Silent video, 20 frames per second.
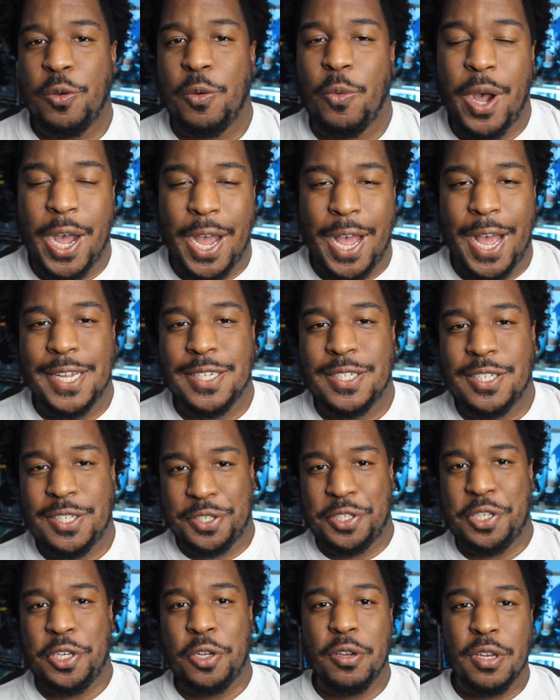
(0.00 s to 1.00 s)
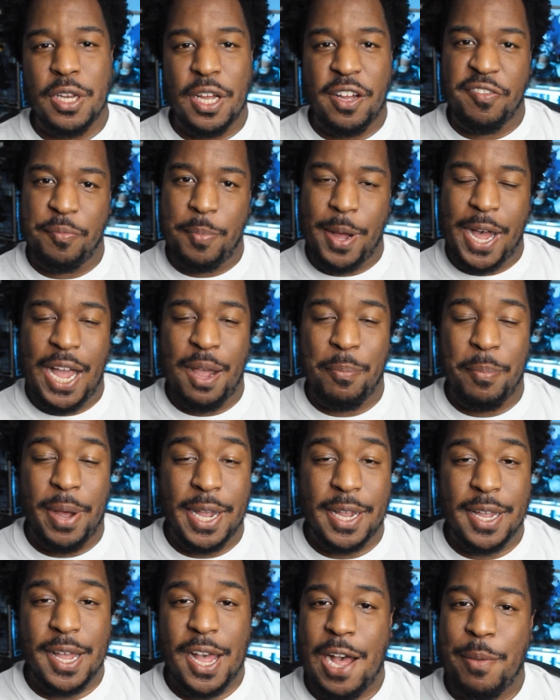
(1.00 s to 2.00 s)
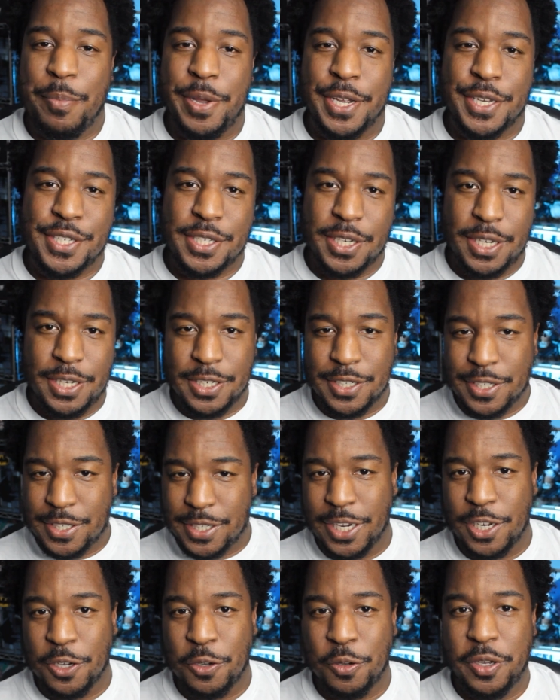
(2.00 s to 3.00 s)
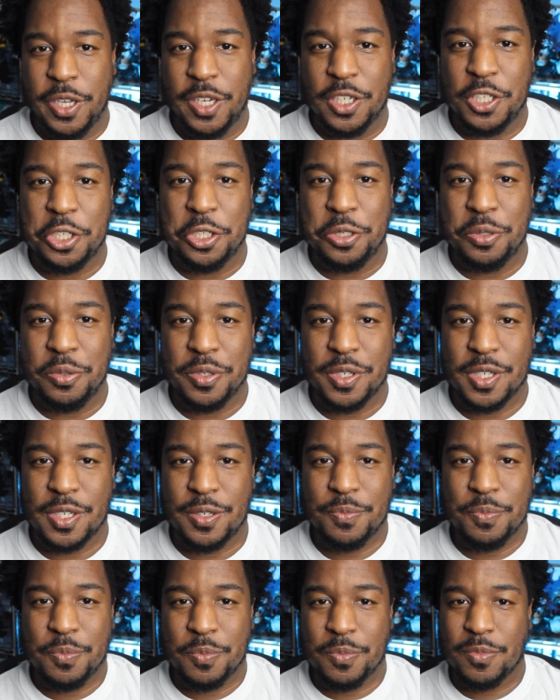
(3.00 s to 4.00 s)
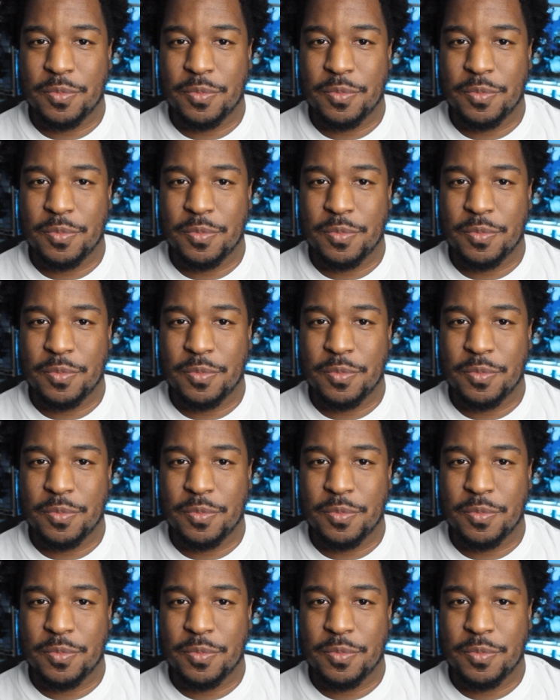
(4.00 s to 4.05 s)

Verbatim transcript: why I still love buying my comics in single issues.